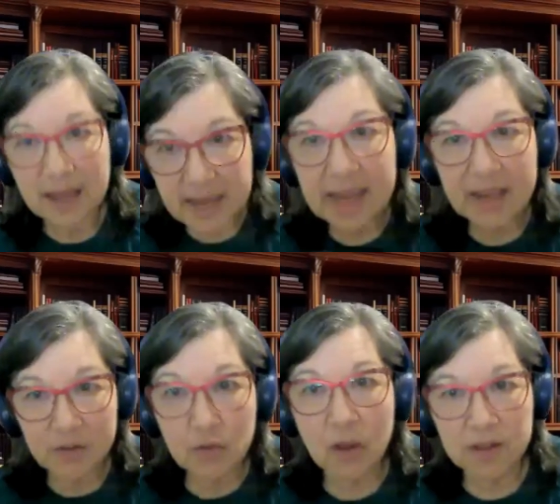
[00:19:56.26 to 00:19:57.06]
and I
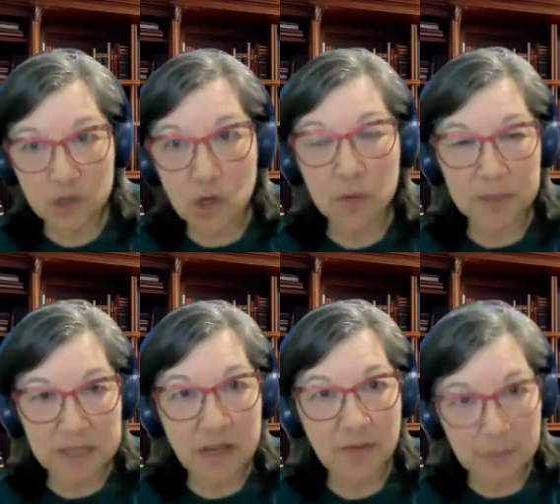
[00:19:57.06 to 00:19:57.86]
hand draw the chart
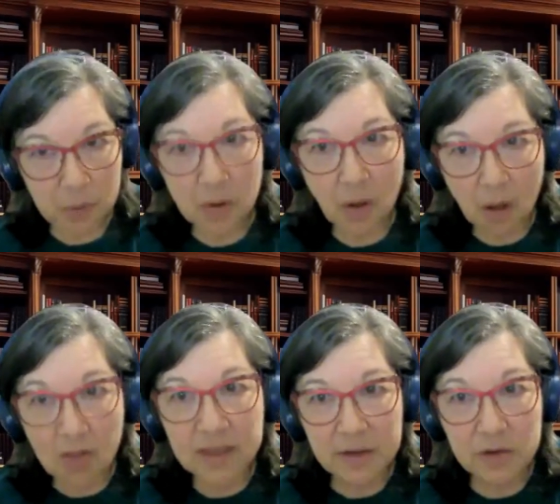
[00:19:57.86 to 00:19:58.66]
myself. I put
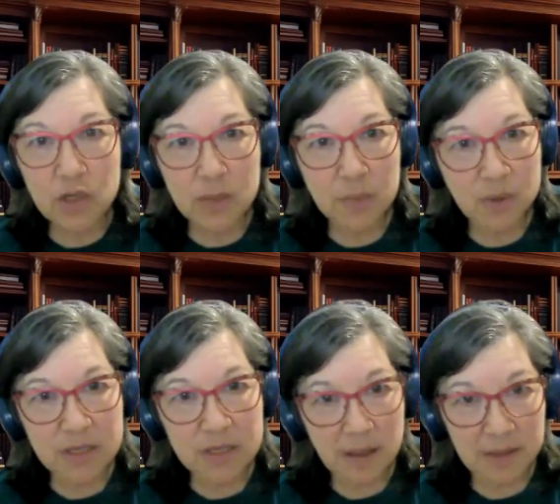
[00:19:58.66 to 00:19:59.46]
all the energy
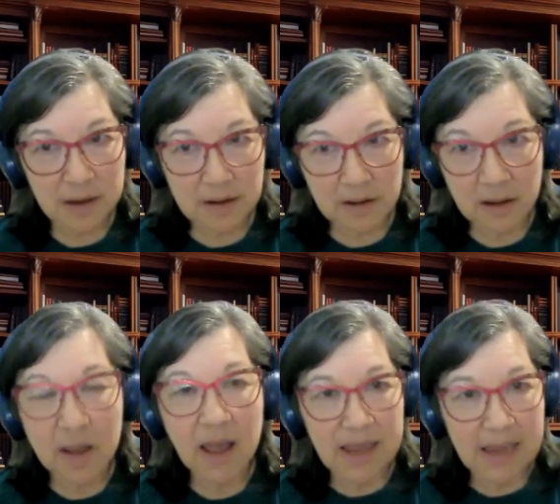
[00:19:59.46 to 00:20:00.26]
points on there.
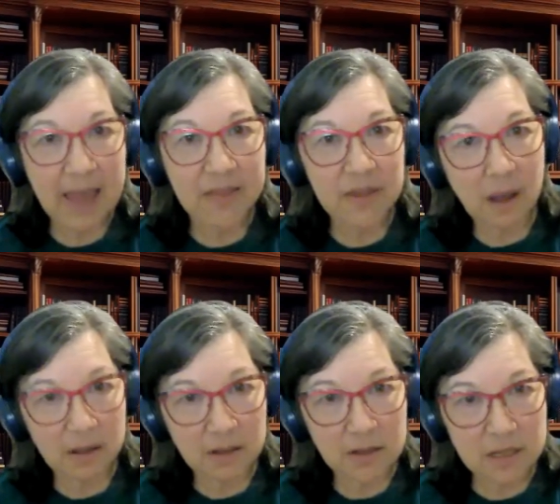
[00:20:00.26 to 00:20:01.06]
I add the
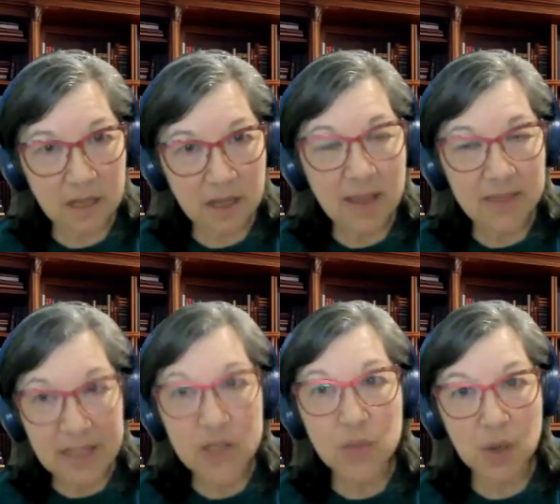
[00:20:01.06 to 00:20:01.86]
colors.
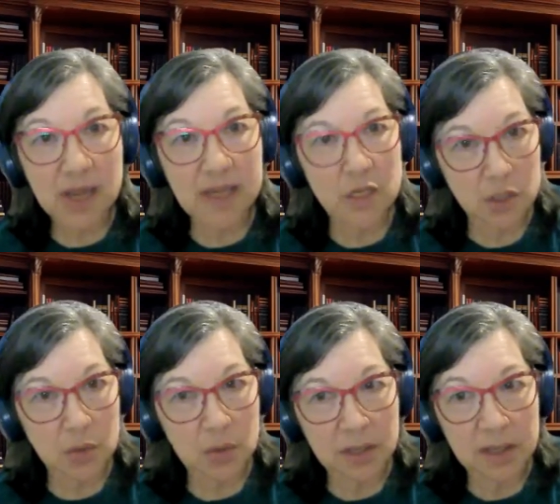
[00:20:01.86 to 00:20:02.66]
That's what I
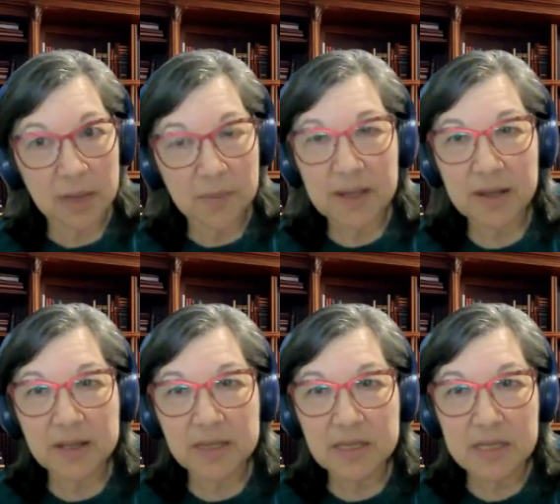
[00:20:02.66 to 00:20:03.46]
do.
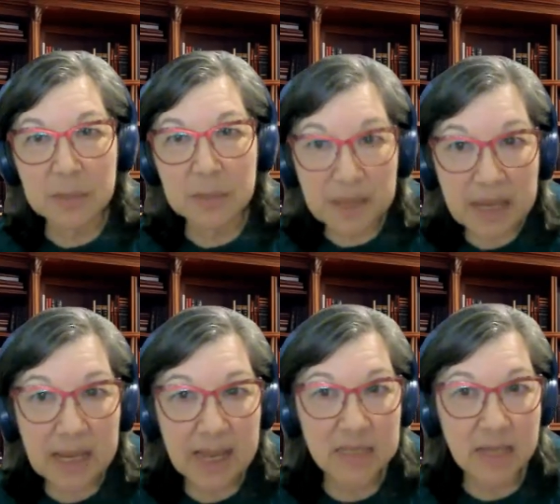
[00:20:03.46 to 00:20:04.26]
Because to
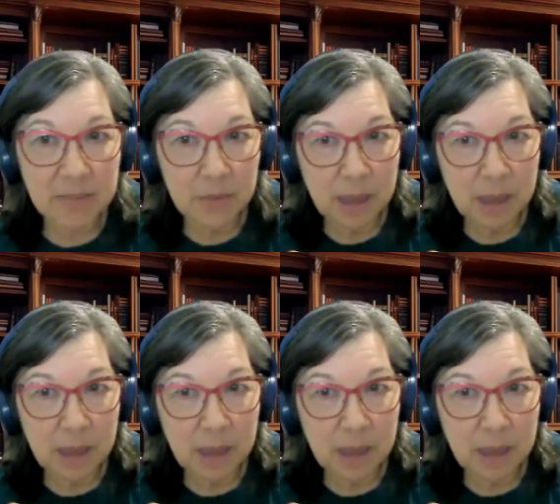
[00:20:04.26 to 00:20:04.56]
me, as